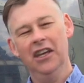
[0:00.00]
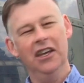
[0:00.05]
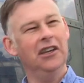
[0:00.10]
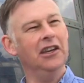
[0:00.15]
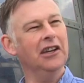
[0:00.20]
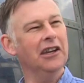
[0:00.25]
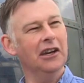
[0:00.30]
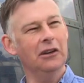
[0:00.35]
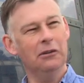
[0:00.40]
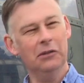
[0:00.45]

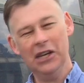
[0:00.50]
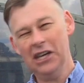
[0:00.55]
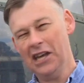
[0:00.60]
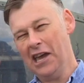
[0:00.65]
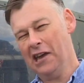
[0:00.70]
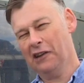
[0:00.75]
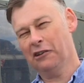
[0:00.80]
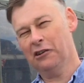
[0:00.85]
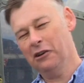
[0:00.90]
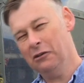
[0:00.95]
in
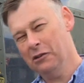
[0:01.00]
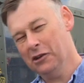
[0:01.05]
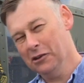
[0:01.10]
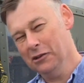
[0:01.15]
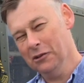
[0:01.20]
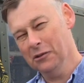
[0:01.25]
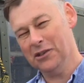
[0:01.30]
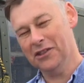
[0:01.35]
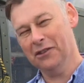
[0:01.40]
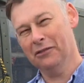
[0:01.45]
aircrew, we were
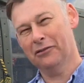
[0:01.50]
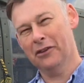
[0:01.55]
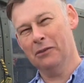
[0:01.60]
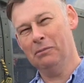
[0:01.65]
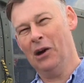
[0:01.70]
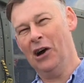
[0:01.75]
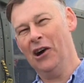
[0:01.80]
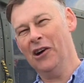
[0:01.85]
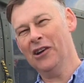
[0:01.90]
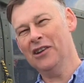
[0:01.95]
always up for a
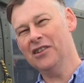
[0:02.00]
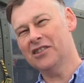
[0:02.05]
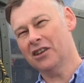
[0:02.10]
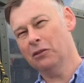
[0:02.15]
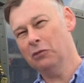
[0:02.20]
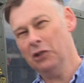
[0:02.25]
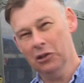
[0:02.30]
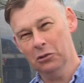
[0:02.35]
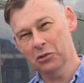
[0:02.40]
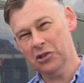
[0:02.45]
bargain, so
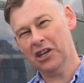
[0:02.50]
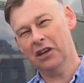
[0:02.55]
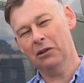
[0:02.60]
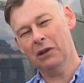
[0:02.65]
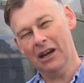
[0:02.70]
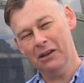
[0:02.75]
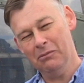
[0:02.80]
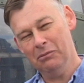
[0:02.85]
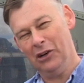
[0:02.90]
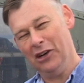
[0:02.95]
we'd always go
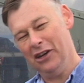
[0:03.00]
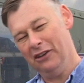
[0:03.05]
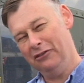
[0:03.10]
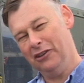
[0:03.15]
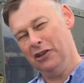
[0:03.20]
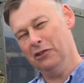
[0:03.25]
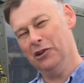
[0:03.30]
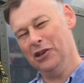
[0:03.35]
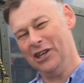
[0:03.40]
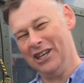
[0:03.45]
out and buy a
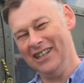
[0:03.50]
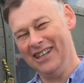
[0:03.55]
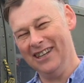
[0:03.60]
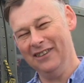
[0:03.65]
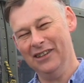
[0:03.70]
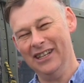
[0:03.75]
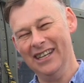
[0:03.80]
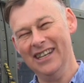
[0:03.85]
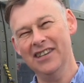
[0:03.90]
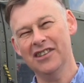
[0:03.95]
few hooky
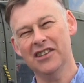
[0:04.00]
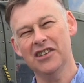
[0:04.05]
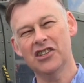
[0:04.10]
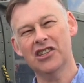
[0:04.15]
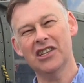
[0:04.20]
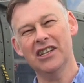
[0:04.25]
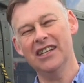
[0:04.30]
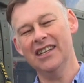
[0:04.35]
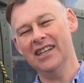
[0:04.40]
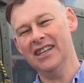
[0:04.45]
DVDs and
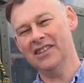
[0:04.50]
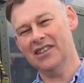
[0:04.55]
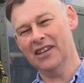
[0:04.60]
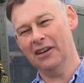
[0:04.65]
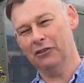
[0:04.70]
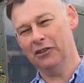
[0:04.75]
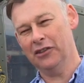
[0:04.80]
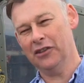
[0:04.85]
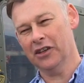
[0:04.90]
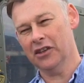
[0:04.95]
CDs and
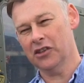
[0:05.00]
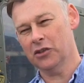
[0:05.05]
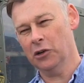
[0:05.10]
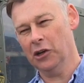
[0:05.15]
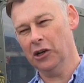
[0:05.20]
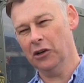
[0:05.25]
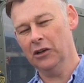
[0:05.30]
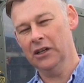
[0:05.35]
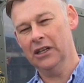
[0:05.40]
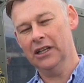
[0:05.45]
everything as
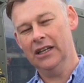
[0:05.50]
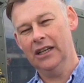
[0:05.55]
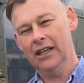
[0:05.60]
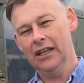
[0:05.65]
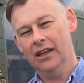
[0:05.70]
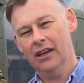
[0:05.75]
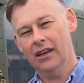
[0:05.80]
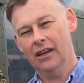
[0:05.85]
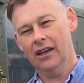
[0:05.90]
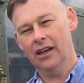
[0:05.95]
well.
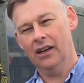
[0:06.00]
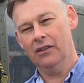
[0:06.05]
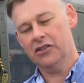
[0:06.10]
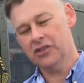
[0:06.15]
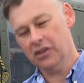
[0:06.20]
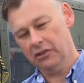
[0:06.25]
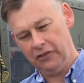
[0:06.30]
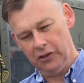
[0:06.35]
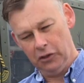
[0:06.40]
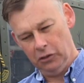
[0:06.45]

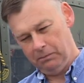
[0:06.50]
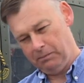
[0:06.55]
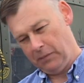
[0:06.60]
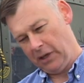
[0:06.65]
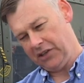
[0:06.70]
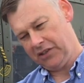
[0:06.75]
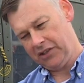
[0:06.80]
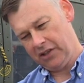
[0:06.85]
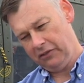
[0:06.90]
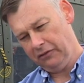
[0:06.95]
So Phil
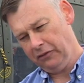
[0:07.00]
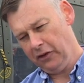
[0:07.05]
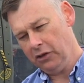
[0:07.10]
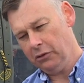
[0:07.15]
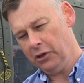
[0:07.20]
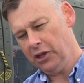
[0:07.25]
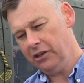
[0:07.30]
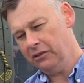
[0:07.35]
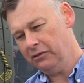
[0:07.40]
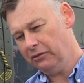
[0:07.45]
basically
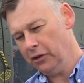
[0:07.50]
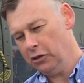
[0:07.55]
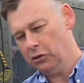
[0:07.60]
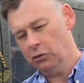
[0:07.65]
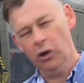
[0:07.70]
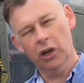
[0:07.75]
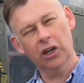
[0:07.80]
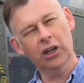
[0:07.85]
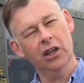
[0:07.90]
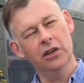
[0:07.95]
flew
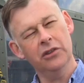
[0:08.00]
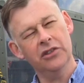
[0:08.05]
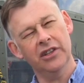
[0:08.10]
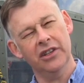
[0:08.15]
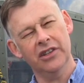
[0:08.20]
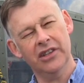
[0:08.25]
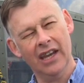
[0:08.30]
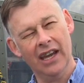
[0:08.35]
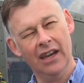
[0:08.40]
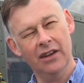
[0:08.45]
quite close to
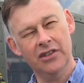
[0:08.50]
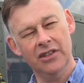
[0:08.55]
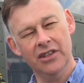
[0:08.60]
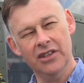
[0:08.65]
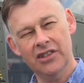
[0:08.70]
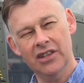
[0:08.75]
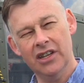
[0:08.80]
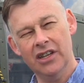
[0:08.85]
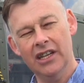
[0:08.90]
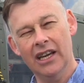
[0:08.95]
this house in
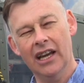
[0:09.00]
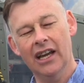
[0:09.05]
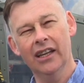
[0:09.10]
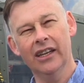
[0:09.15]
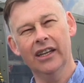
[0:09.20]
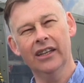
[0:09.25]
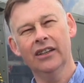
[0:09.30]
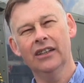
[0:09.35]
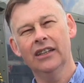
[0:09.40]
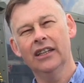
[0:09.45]
the CD alley.